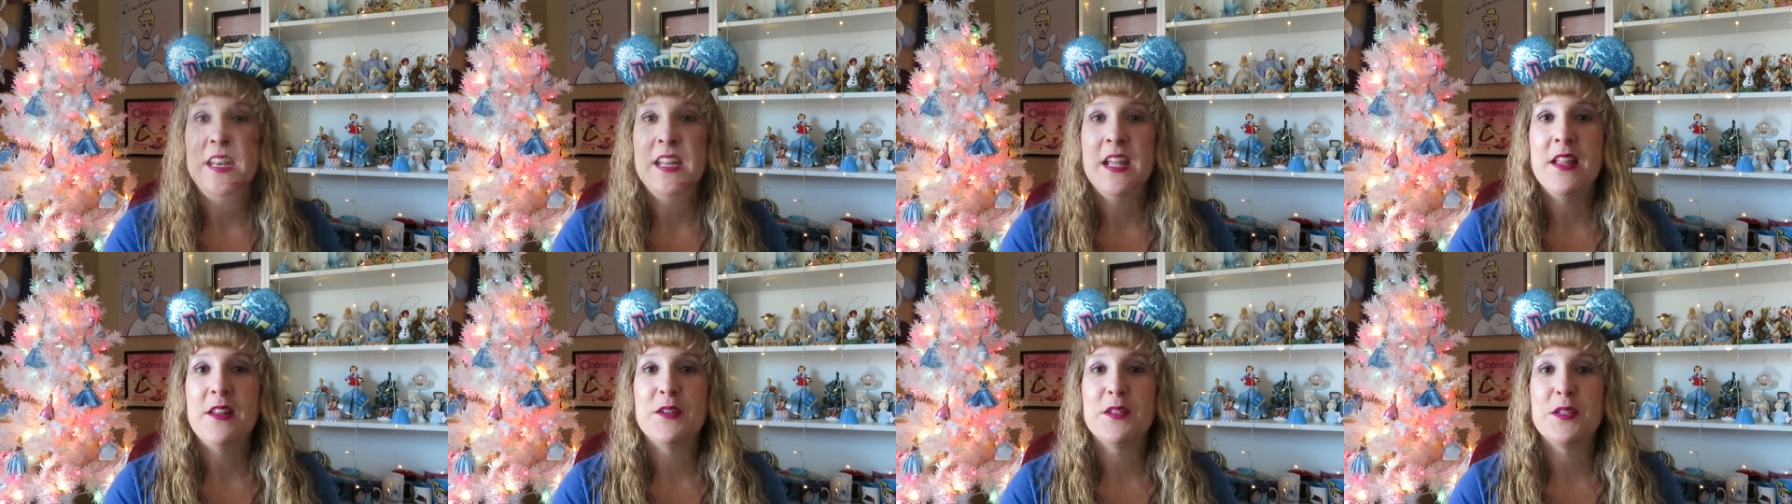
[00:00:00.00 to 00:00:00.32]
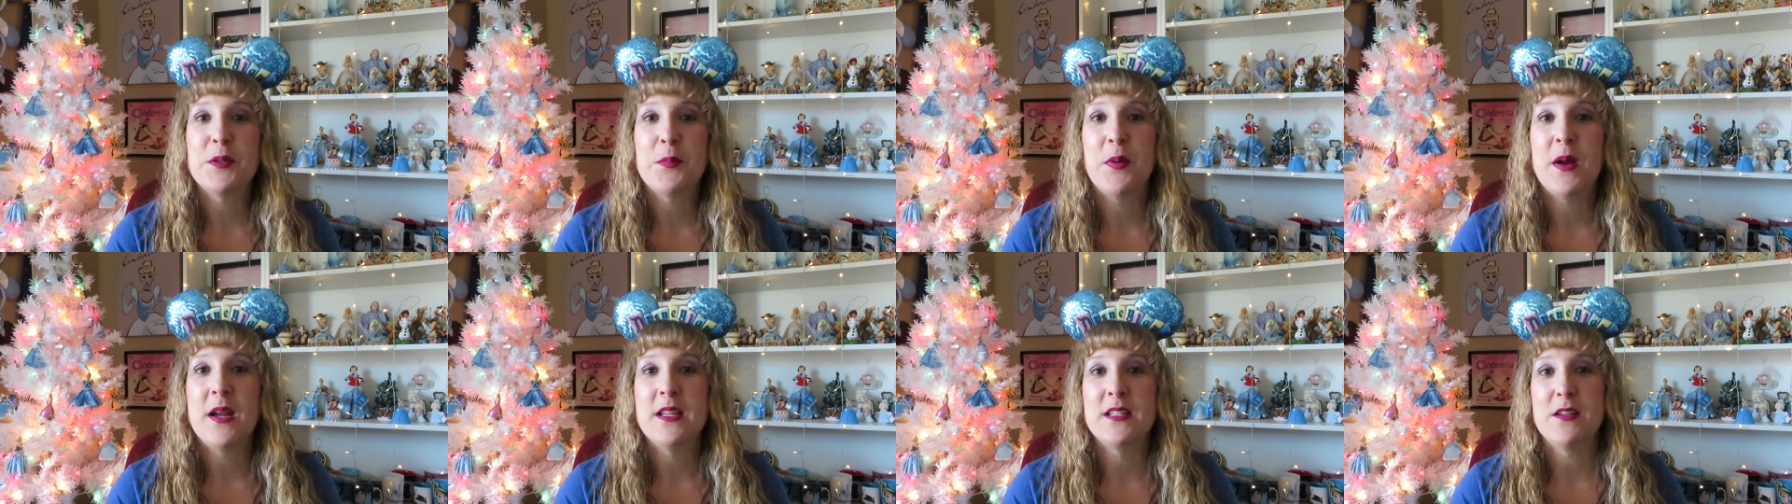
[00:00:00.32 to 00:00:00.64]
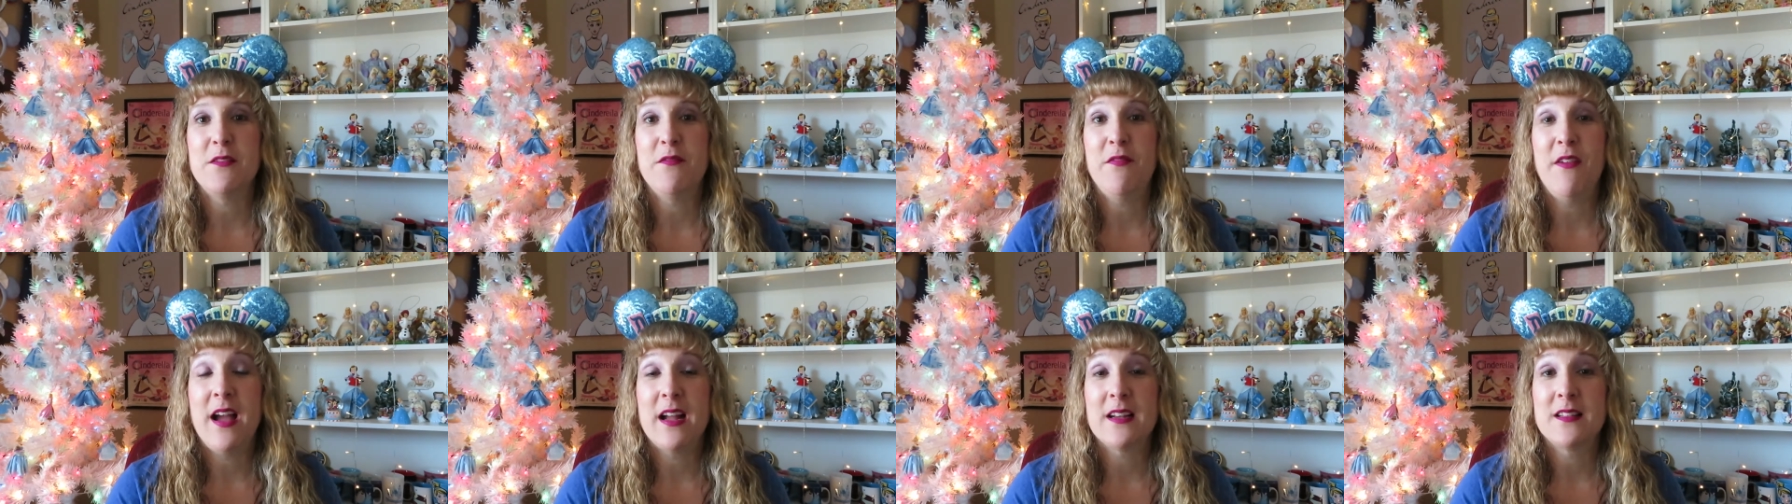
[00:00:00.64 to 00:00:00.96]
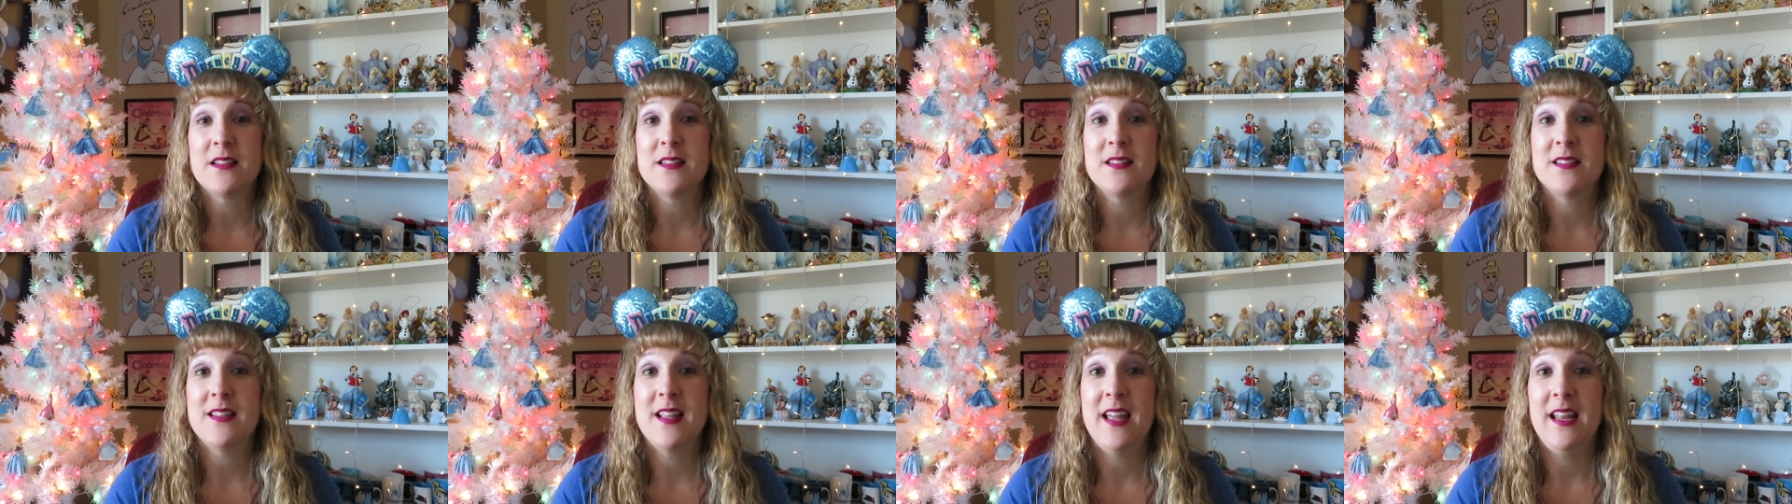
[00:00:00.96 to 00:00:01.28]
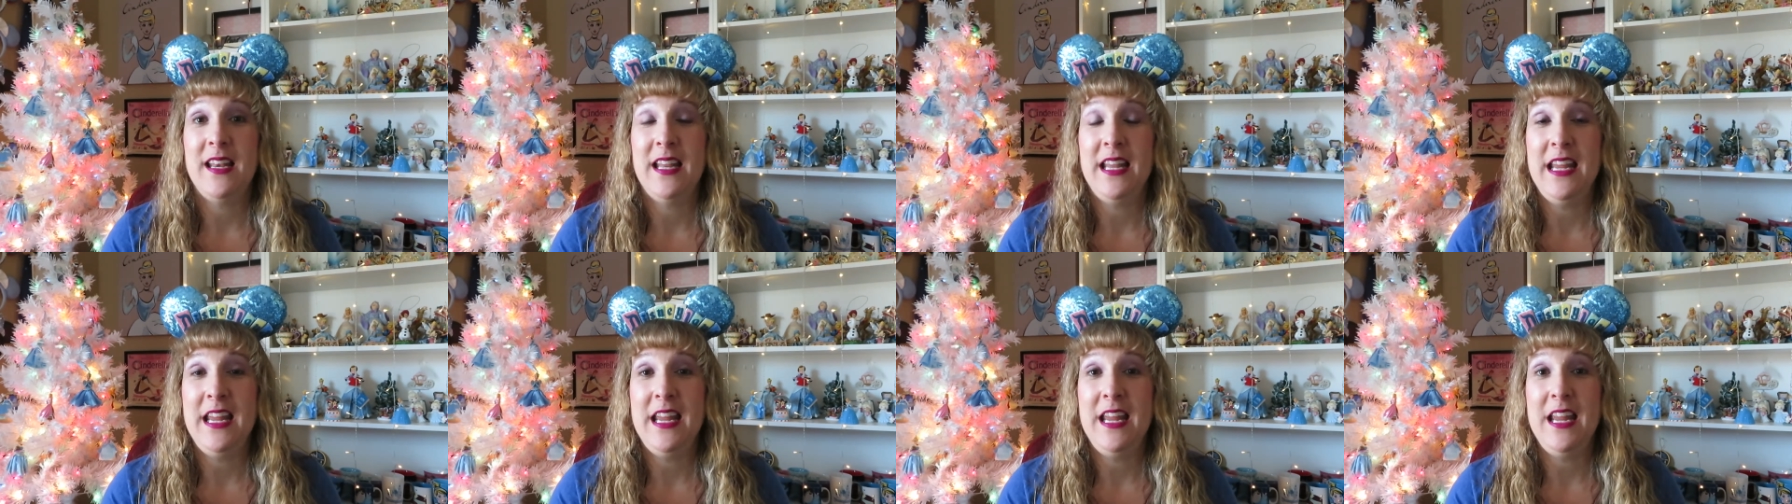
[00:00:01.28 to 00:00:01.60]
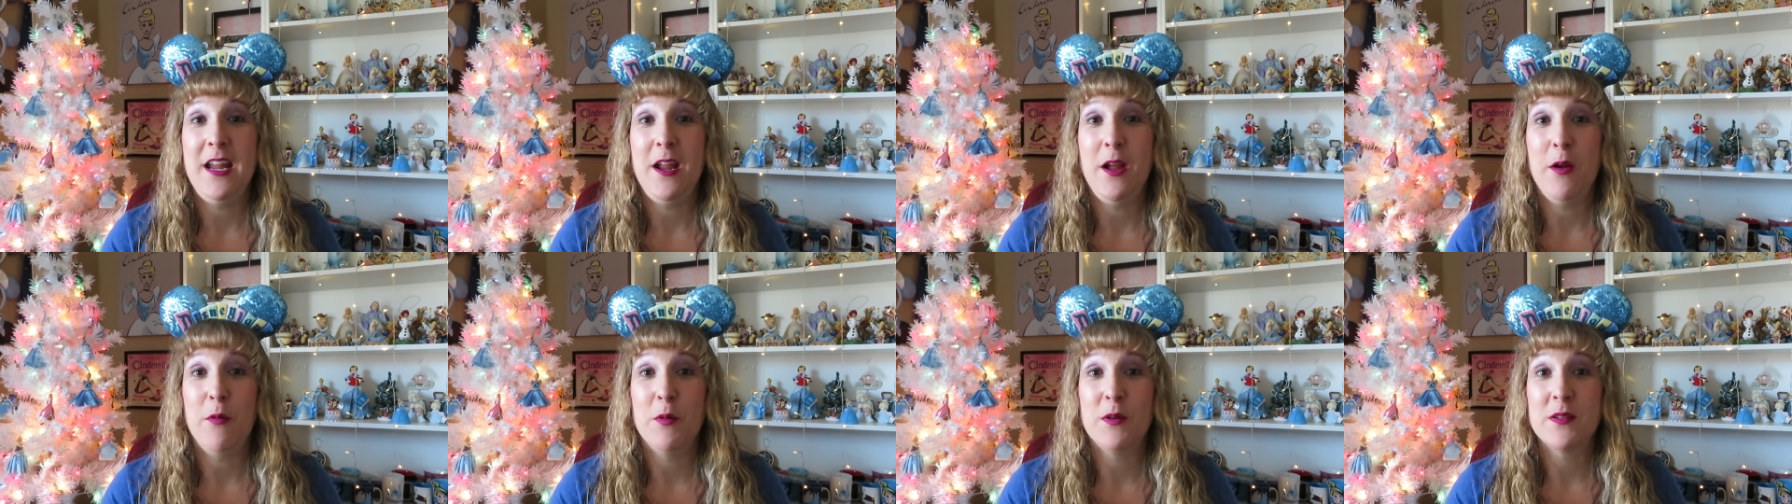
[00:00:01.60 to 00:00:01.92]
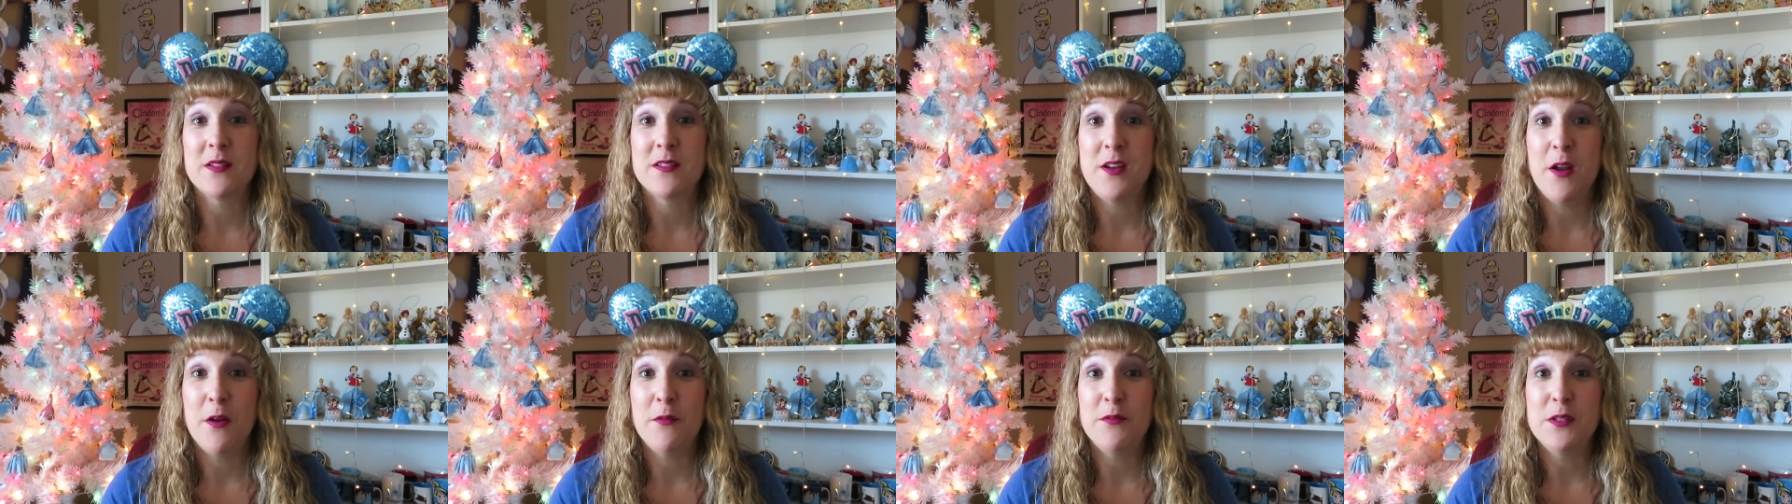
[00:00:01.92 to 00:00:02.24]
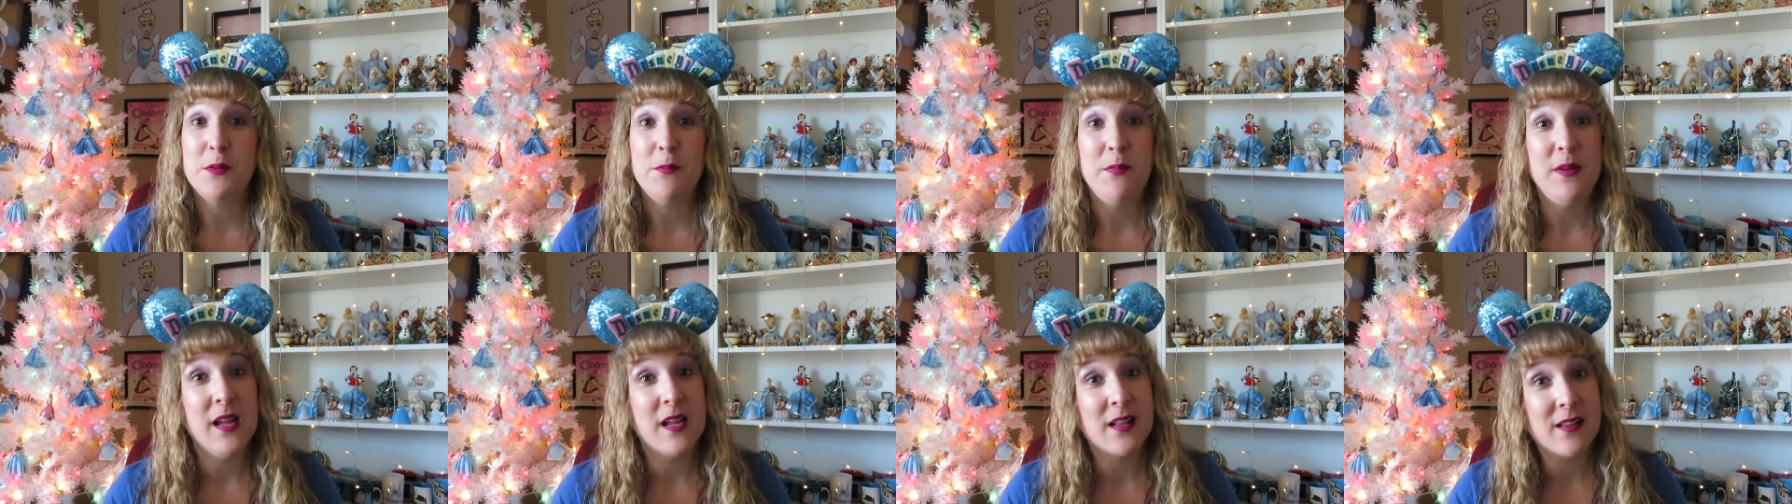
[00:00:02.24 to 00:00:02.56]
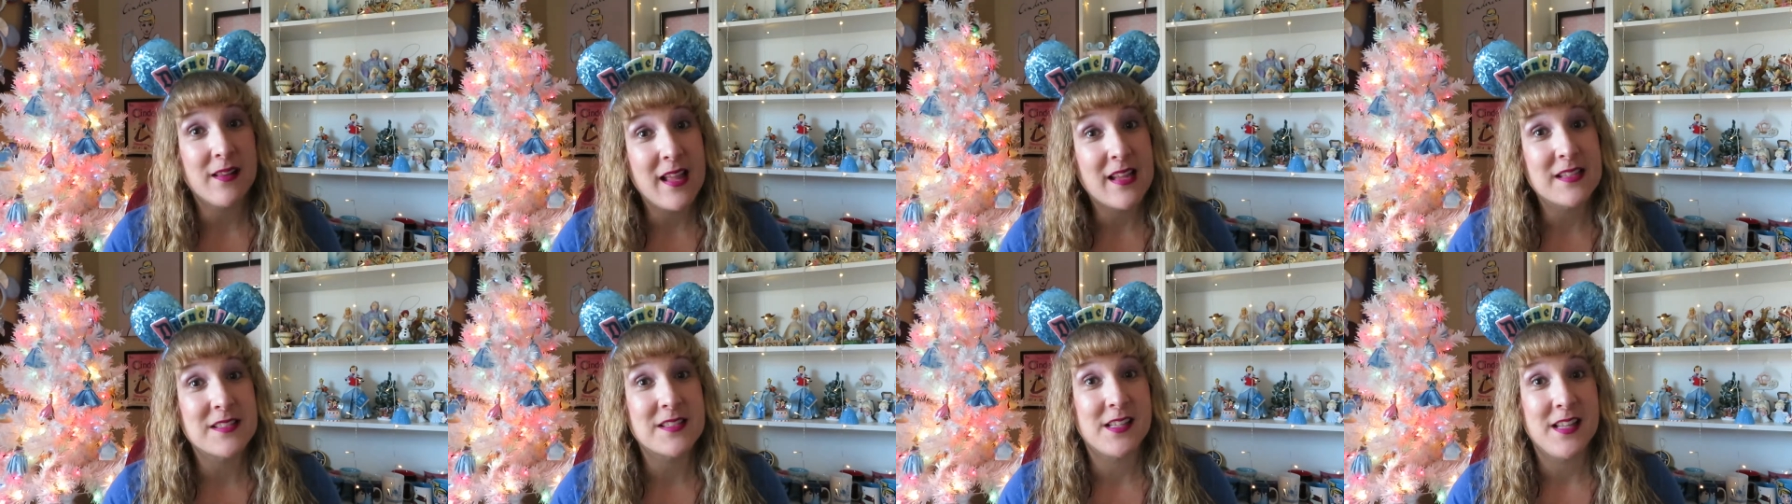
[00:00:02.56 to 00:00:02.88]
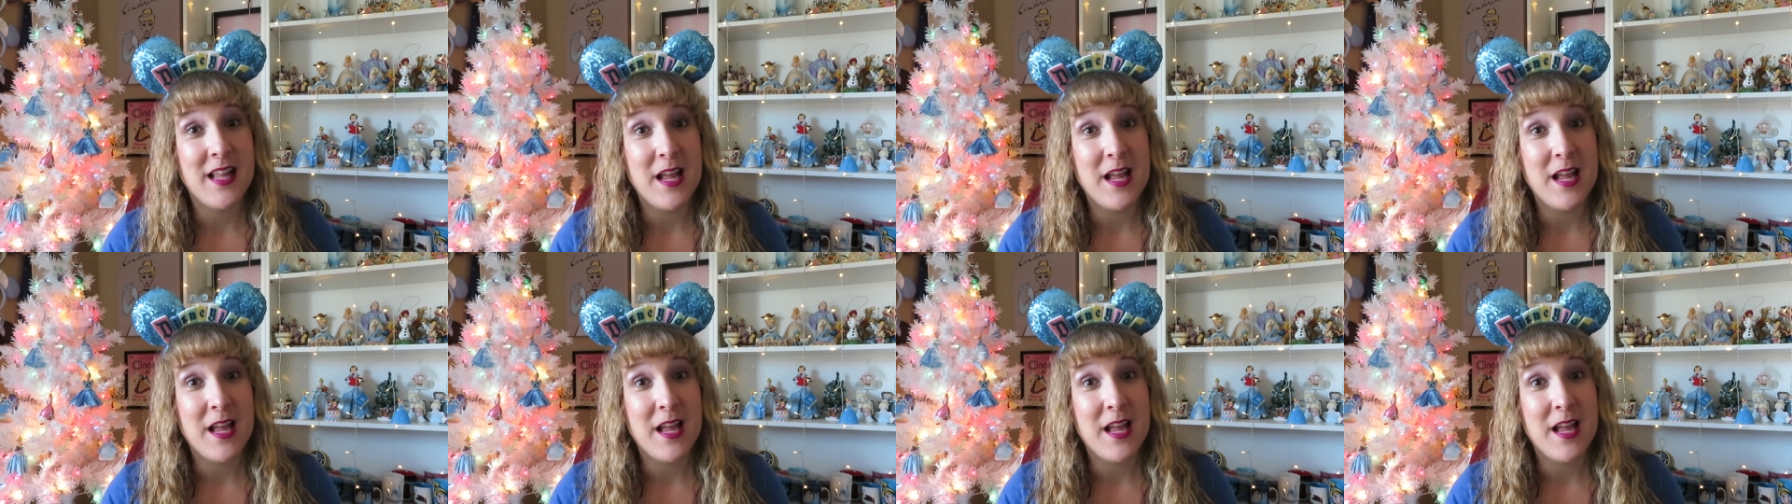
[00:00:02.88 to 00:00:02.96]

Another surprising fact is that he was known to be a class